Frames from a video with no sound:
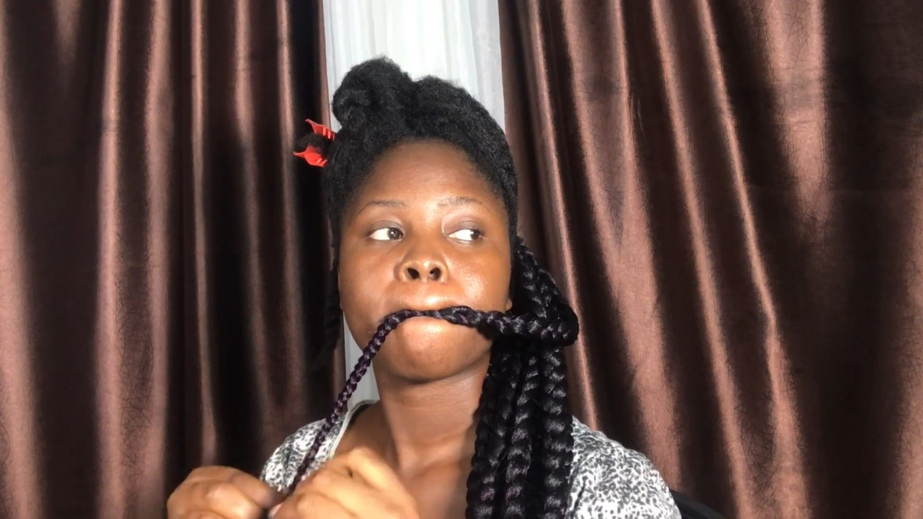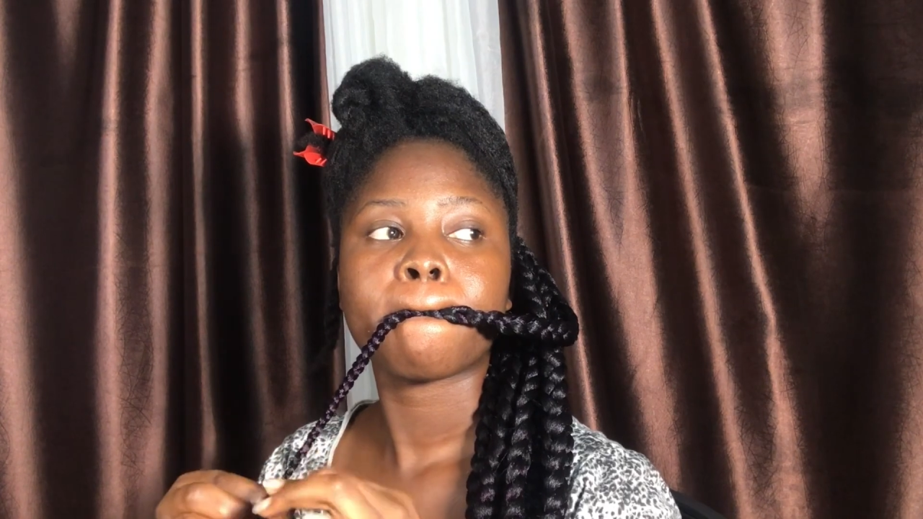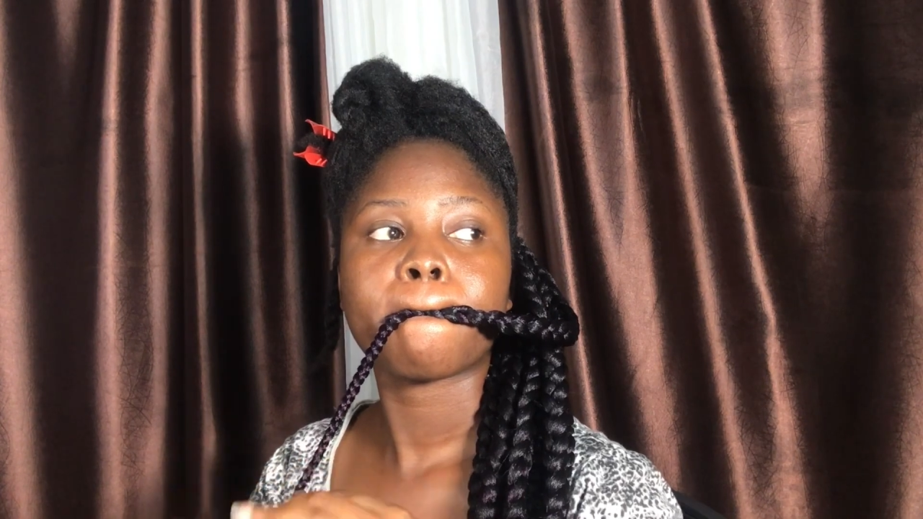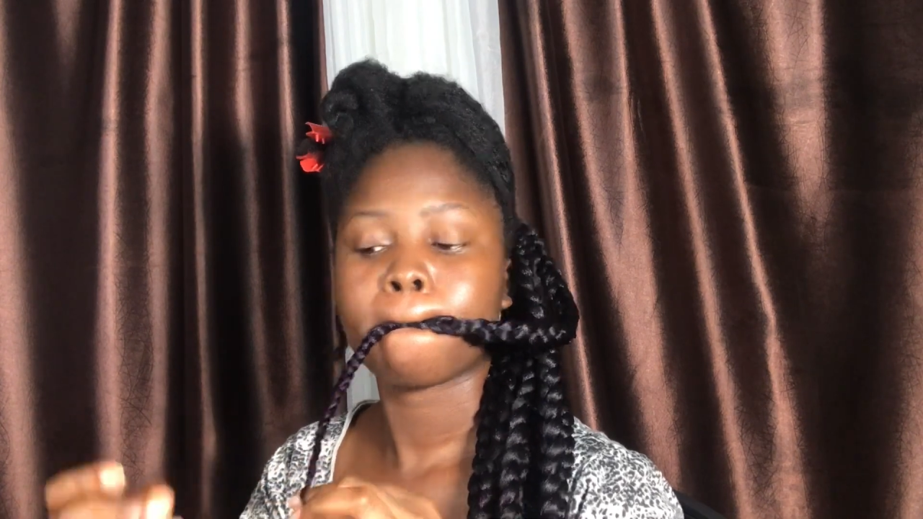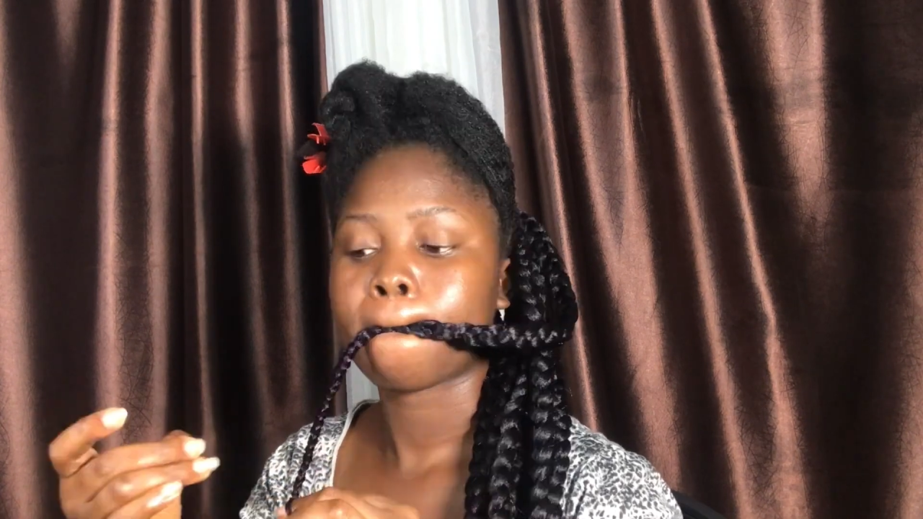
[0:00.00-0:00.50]

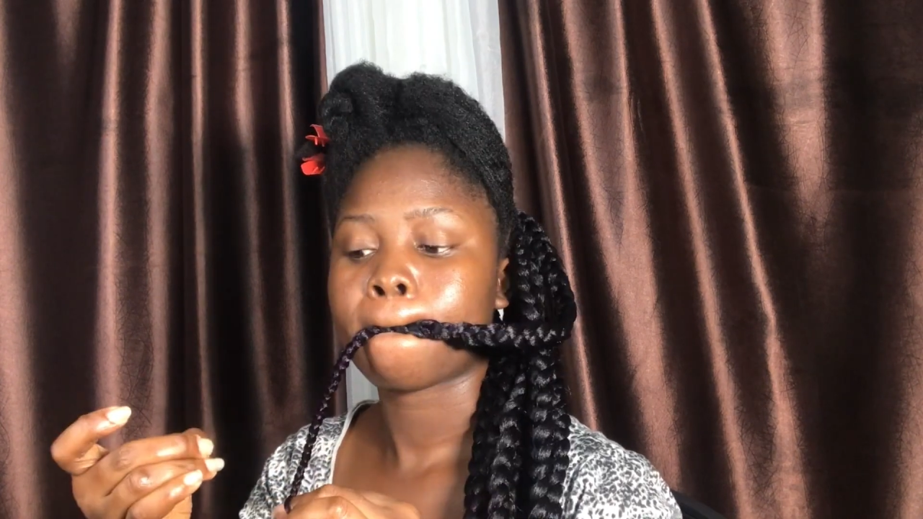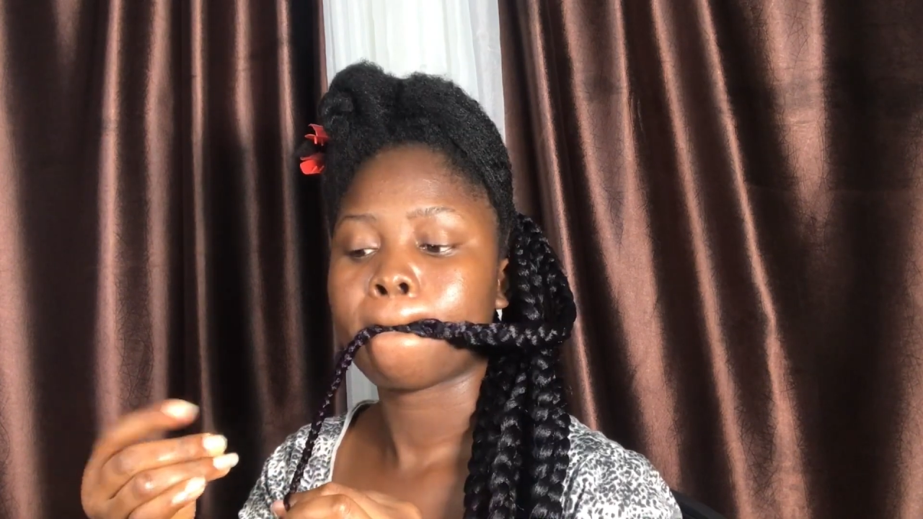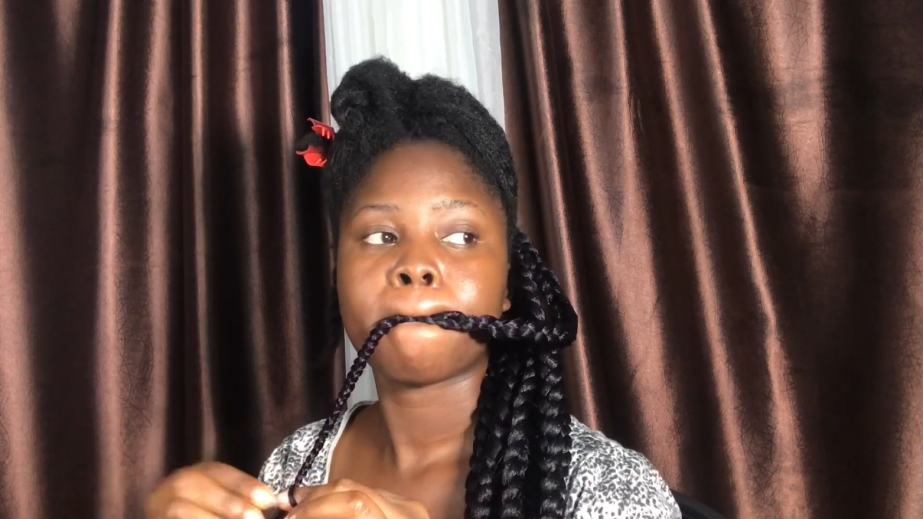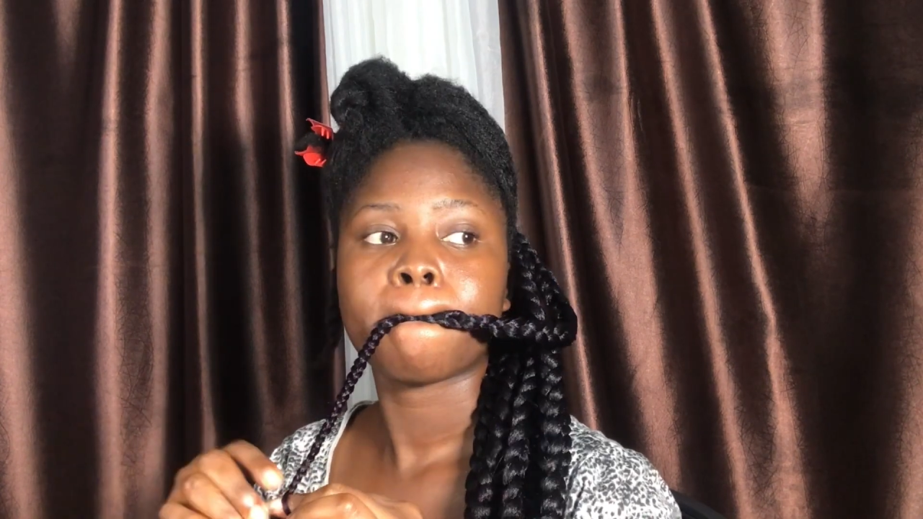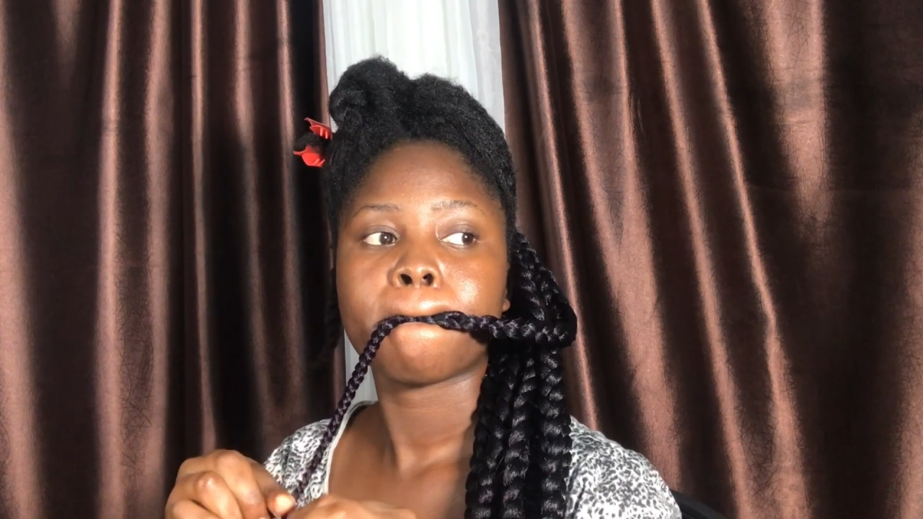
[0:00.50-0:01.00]
and just
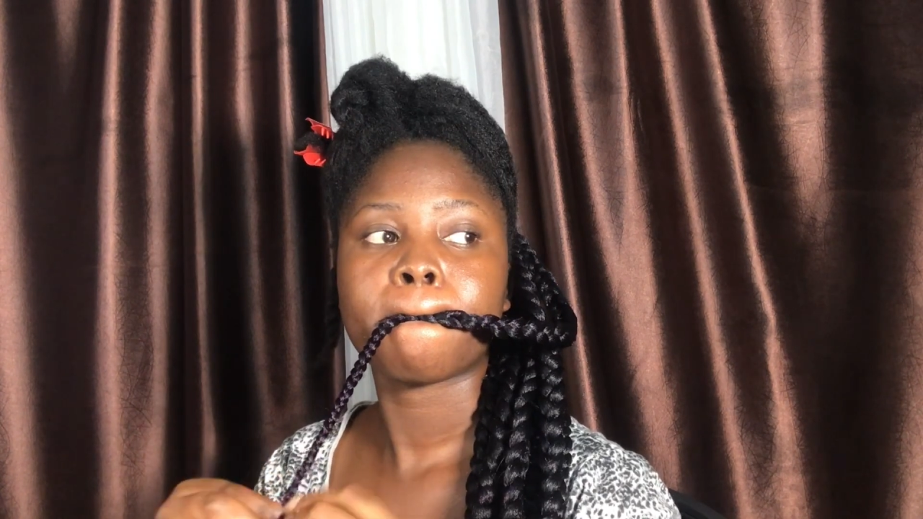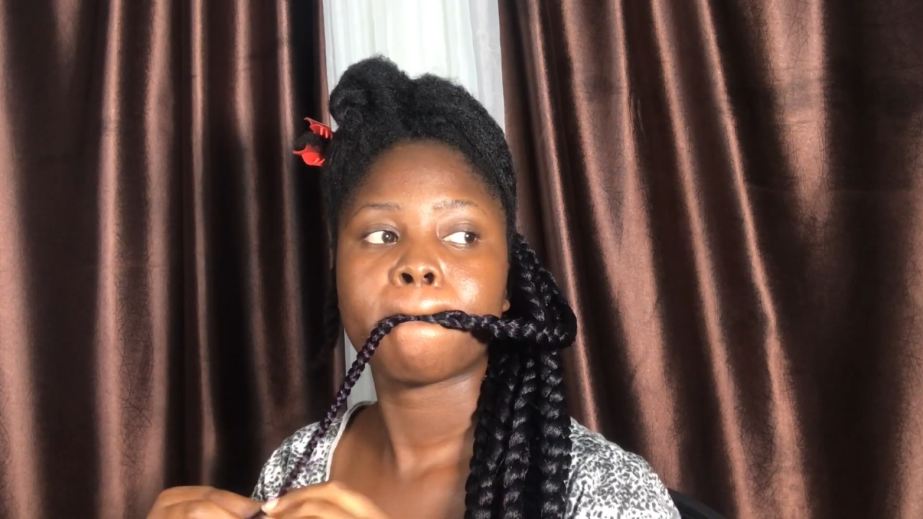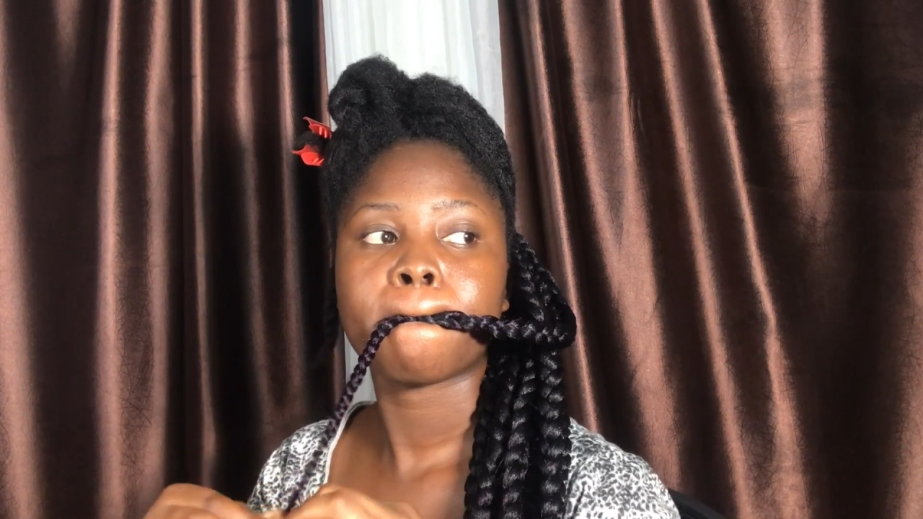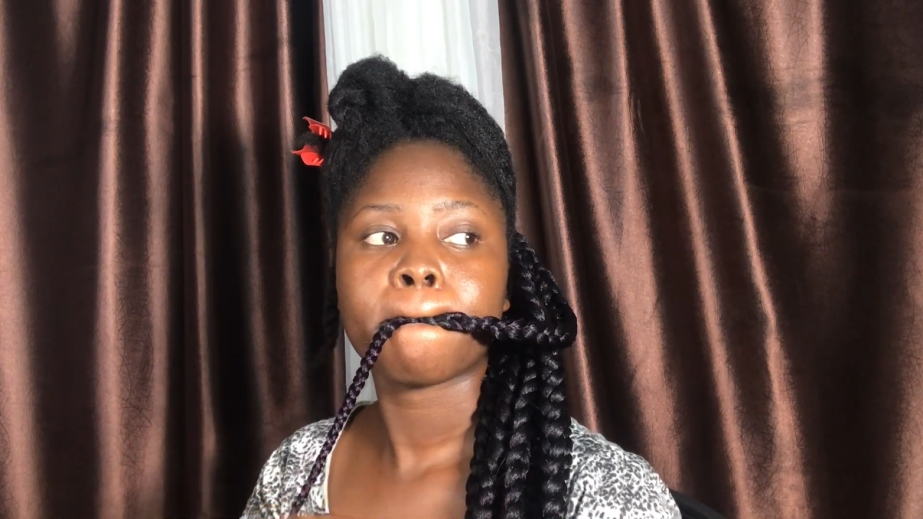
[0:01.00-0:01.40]
weave